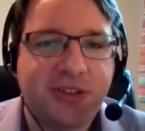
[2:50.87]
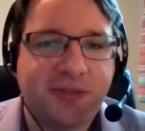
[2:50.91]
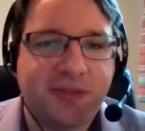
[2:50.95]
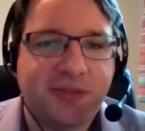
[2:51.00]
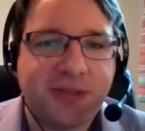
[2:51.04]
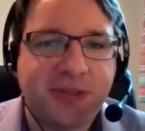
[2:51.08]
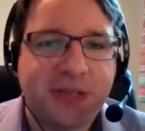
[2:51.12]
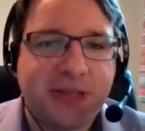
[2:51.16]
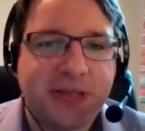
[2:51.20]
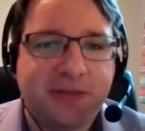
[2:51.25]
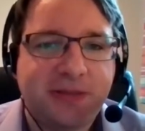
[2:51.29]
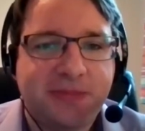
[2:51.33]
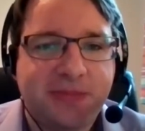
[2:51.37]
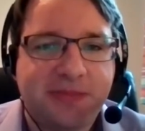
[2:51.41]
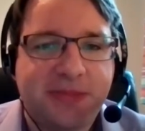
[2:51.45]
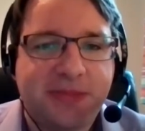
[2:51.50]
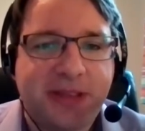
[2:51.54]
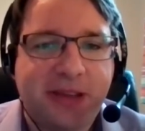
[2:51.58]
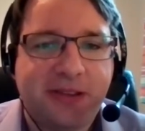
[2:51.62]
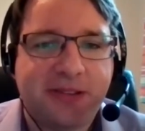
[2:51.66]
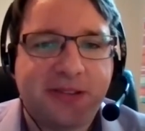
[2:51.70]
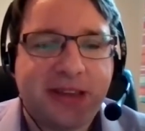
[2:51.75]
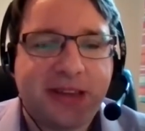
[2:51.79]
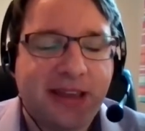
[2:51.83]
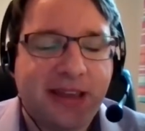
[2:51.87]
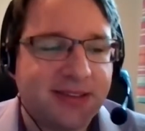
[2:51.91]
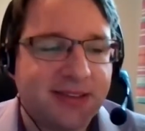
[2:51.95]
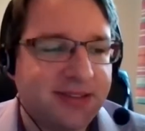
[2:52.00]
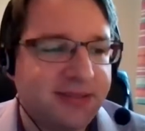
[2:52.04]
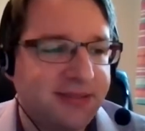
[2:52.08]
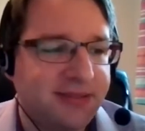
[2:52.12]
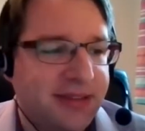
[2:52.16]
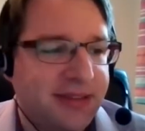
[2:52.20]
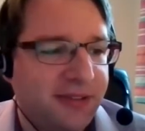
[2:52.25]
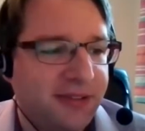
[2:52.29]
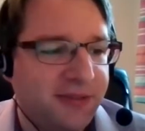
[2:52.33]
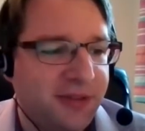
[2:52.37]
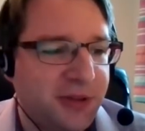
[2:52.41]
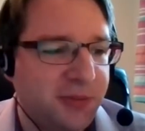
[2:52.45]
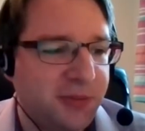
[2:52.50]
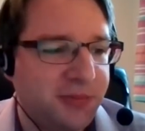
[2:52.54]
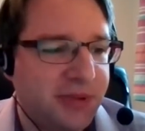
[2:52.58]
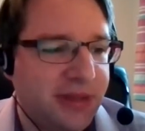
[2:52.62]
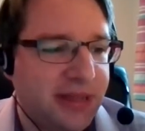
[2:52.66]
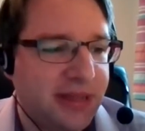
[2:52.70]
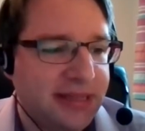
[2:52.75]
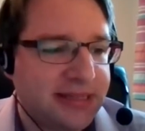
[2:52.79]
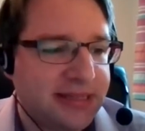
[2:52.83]
Obviously I'm now a councillor in Enfield,
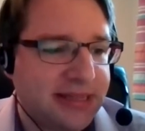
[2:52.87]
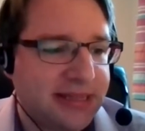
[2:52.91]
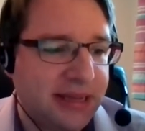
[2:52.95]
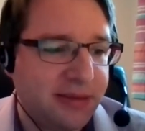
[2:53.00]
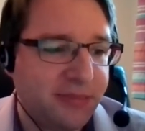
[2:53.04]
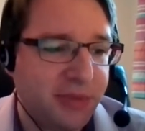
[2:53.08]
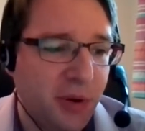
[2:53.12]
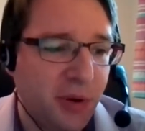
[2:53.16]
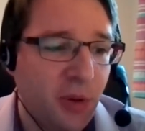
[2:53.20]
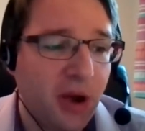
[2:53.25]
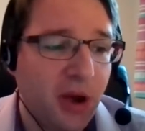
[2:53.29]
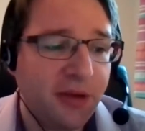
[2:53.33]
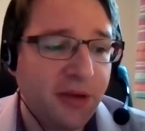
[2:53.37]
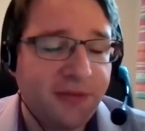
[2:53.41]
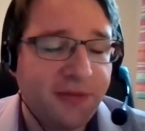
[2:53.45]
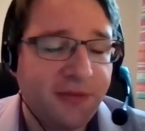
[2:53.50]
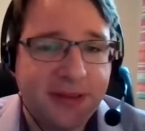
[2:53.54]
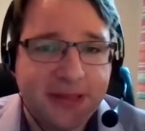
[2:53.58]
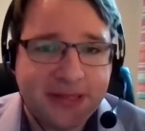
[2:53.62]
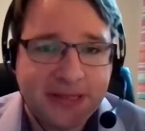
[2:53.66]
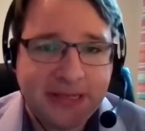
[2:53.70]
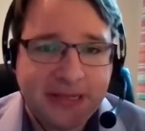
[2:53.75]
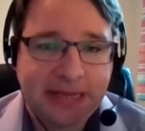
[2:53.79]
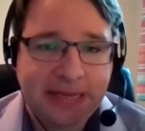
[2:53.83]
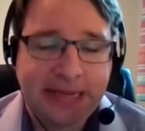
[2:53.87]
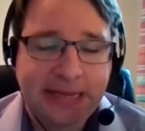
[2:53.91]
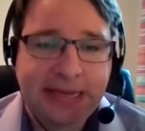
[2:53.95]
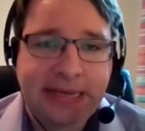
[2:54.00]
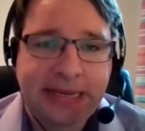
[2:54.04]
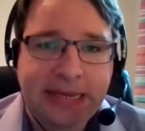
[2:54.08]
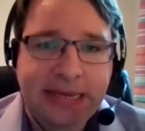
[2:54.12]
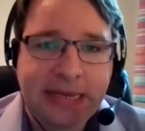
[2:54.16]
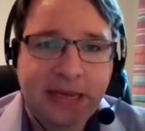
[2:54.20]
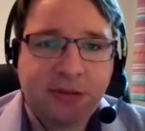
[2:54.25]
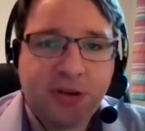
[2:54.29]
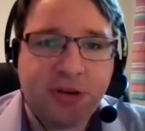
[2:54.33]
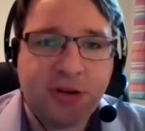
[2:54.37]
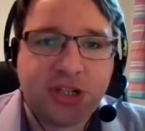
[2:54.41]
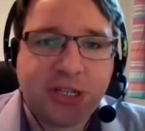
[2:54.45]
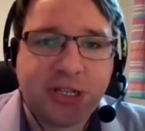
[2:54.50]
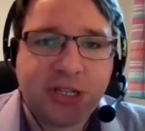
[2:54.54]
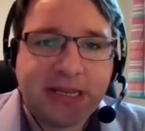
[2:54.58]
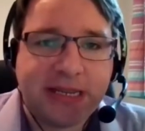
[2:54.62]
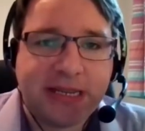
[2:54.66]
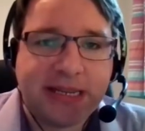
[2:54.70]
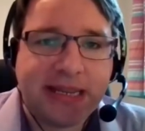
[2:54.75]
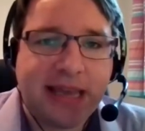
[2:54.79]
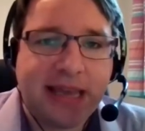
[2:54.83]
but my wife is
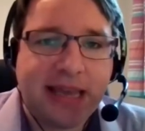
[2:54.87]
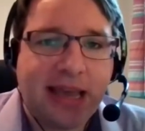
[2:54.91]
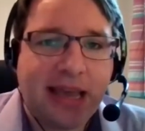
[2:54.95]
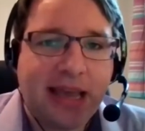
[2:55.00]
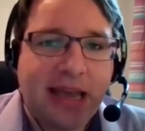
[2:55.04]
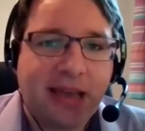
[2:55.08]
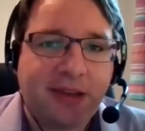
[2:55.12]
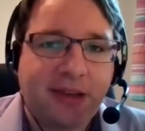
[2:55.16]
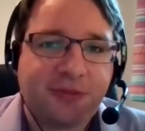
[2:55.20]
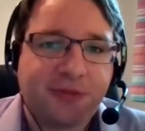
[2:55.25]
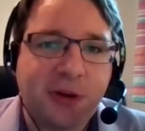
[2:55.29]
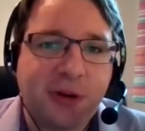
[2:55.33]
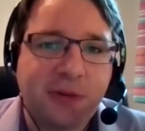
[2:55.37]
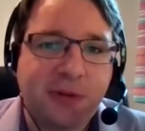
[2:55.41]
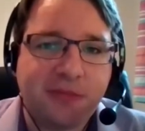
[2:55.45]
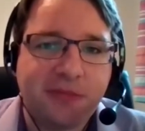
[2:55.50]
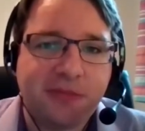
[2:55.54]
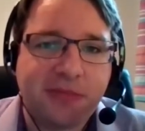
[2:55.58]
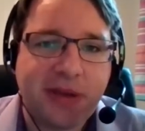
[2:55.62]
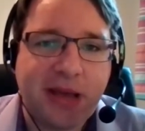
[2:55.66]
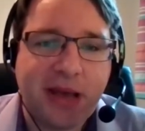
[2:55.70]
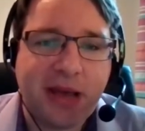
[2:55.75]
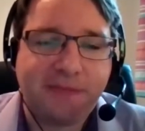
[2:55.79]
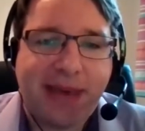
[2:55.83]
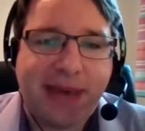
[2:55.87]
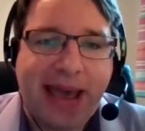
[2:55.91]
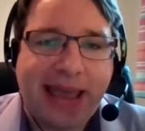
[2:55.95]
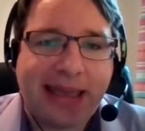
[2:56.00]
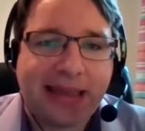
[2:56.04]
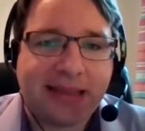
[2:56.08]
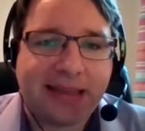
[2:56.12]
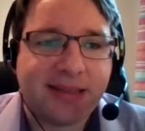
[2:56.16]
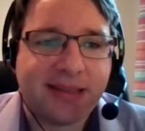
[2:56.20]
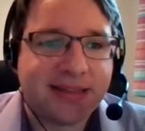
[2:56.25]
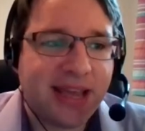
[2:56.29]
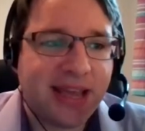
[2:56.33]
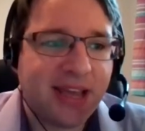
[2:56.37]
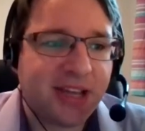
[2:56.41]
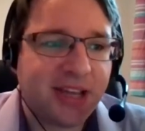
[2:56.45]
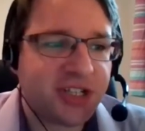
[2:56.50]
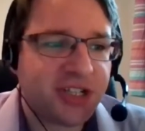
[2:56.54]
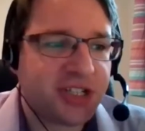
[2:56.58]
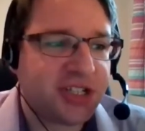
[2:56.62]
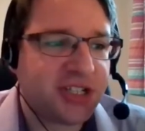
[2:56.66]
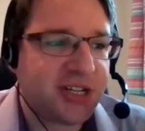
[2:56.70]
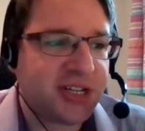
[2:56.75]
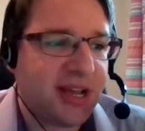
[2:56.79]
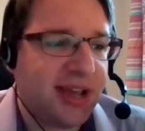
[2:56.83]
originally from
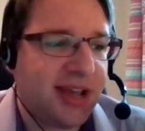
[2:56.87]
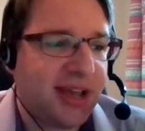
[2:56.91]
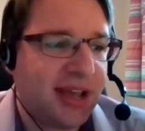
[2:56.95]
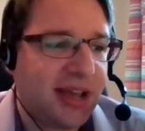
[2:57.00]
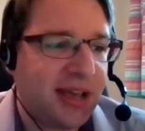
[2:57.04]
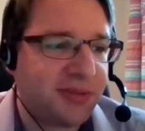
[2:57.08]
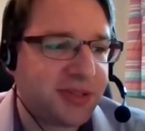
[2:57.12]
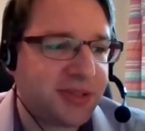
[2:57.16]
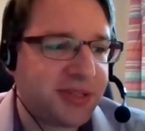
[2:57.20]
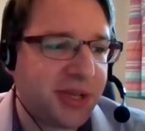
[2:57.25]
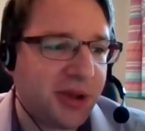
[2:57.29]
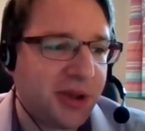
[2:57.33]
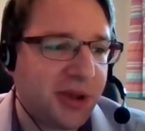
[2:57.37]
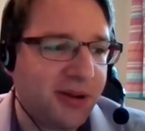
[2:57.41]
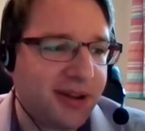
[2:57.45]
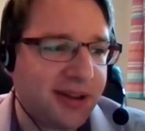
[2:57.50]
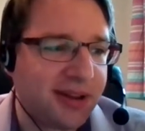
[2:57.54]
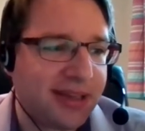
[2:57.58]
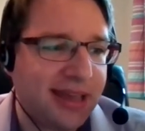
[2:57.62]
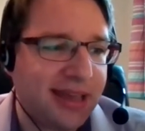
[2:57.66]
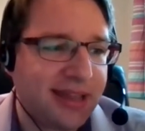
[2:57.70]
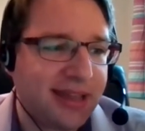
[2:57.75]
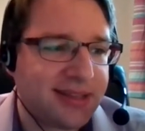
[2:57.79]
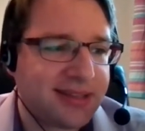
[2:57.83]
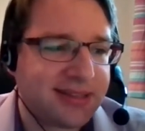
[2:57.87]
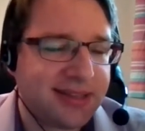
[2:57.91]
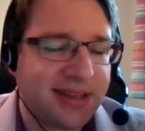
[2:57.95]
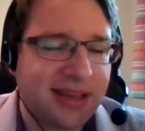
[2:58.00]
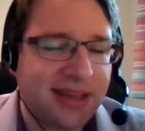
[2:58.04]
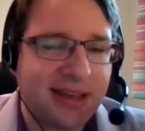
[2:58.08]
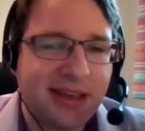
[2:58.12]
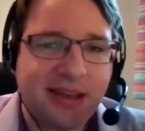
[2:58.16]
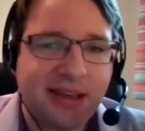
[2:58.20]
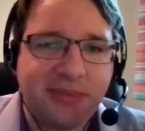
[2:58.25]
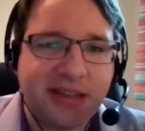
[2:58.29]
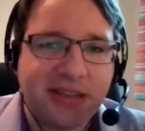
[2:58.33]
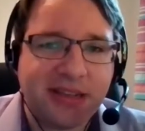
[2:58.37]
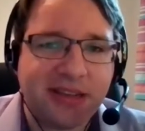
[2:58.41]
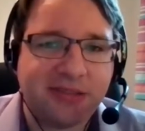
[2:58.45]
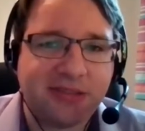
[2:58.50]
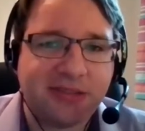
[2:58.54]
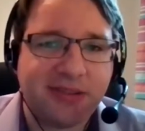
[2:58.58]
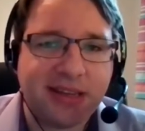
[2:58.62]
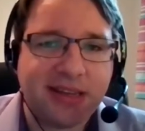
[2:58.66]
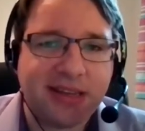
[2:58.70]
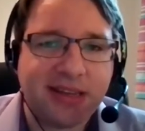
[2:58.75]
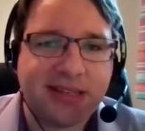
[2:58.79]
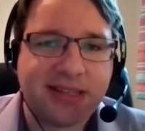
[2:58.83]
Bangladesh, so I get many
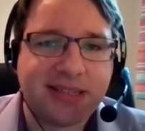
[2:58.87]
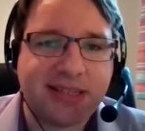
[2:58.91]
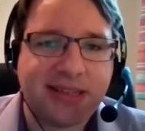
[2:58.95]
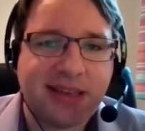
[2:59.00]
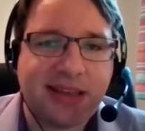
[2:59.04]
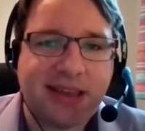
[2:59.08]
great